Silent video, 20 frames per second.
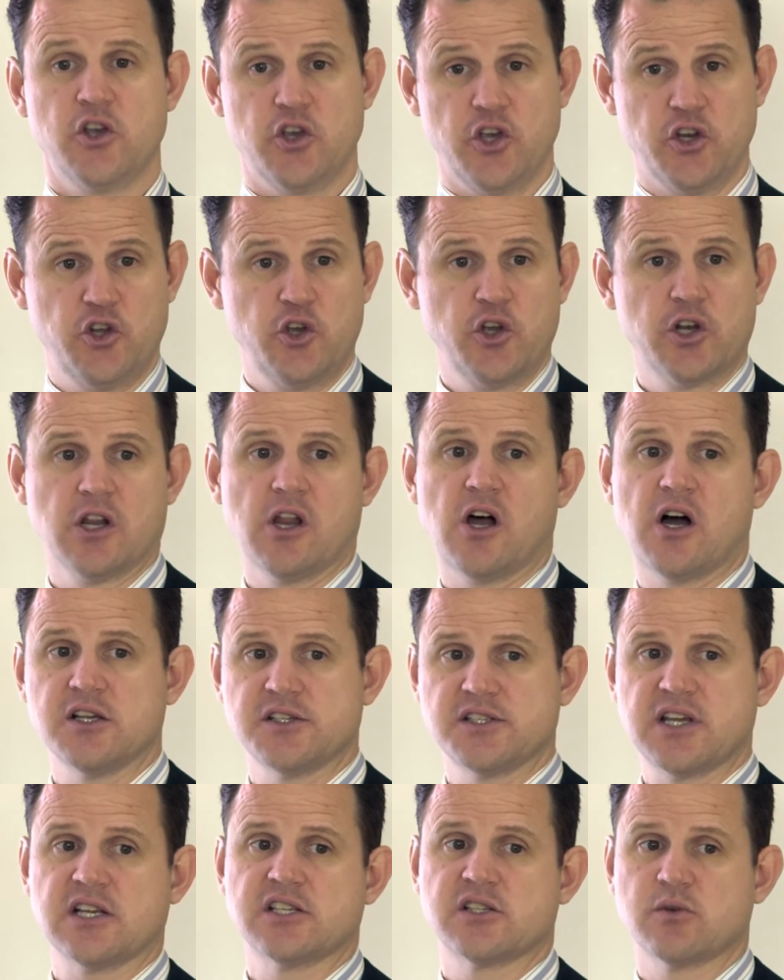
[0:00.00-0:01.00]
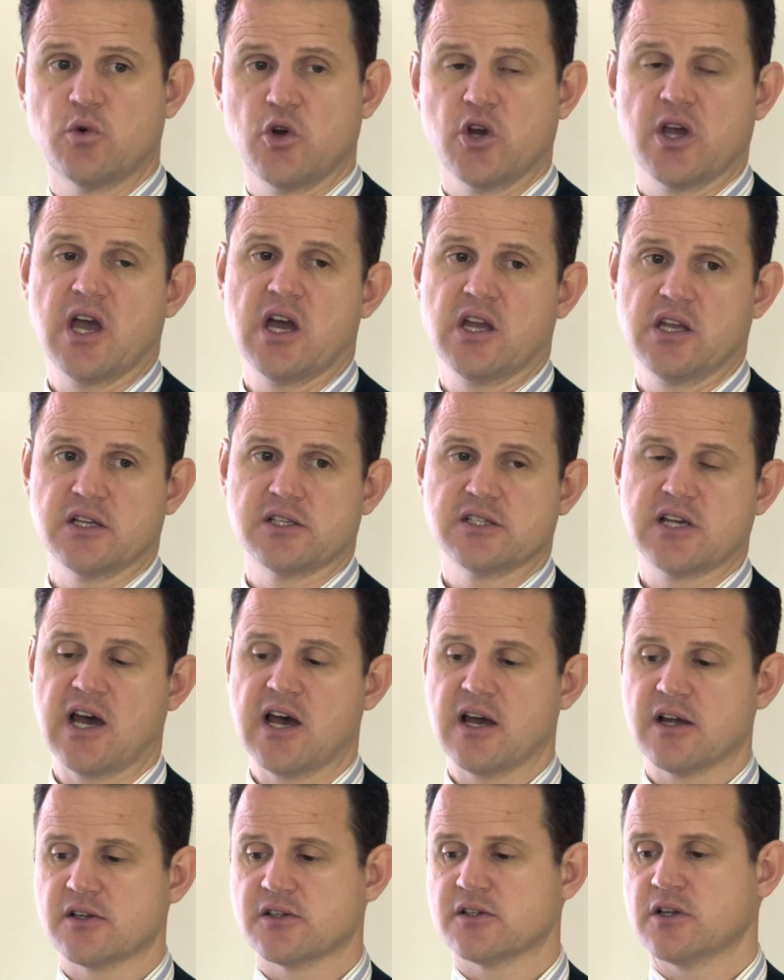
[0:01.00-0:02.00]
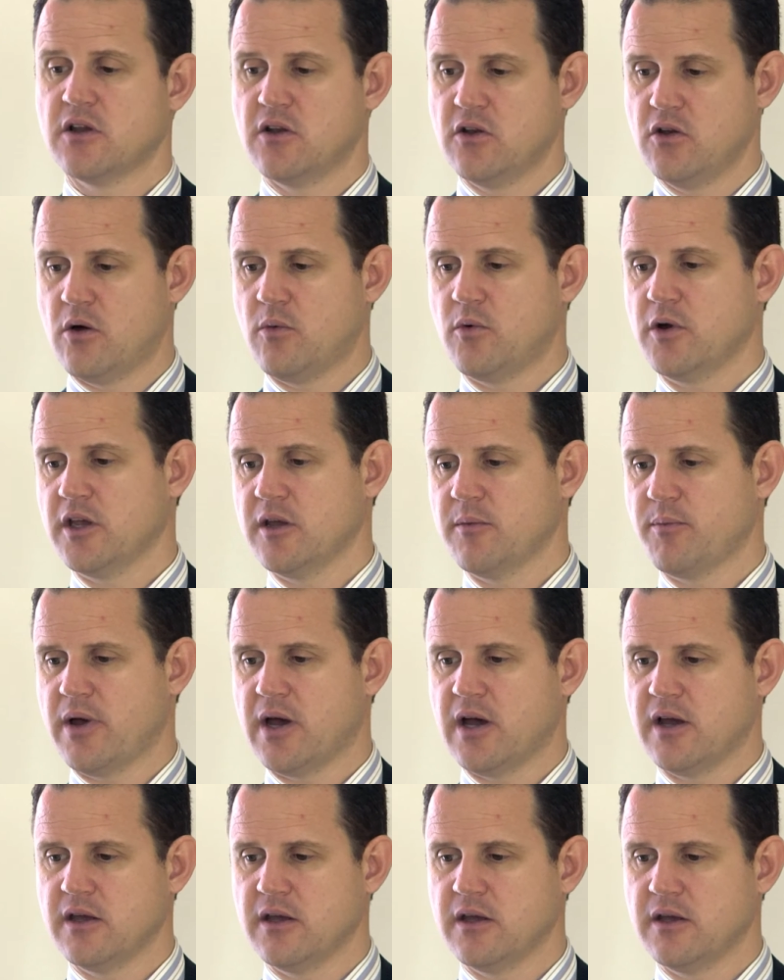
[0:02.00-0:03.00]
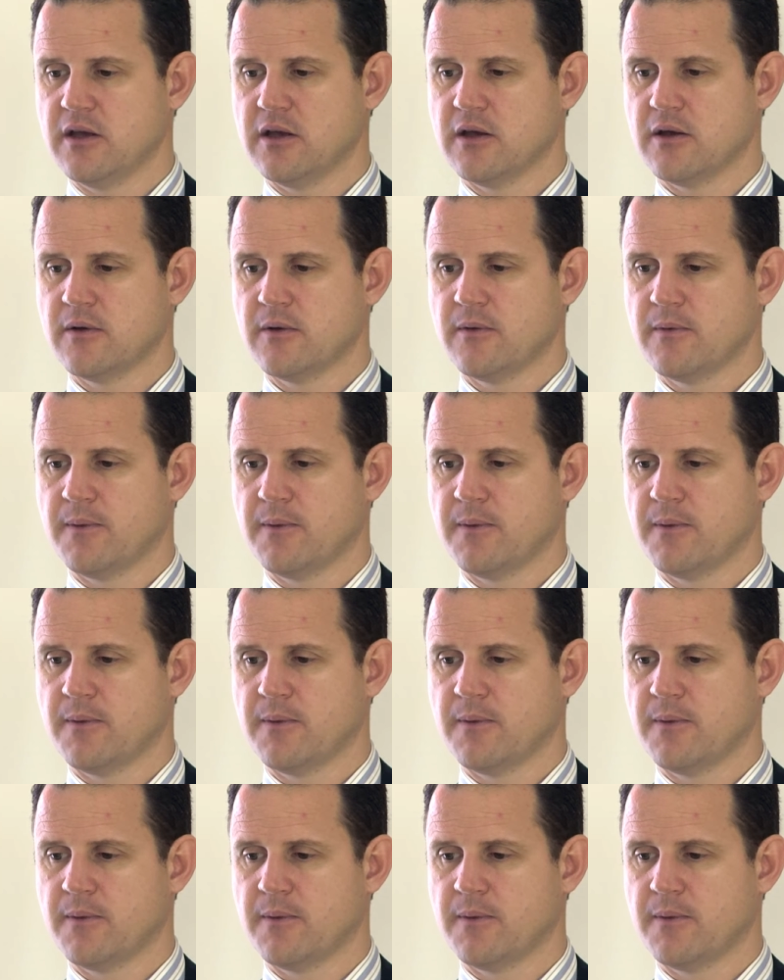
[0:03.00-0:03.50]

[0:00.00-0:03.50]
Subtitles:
You'd utilise that to work out your tax, not what you pay here.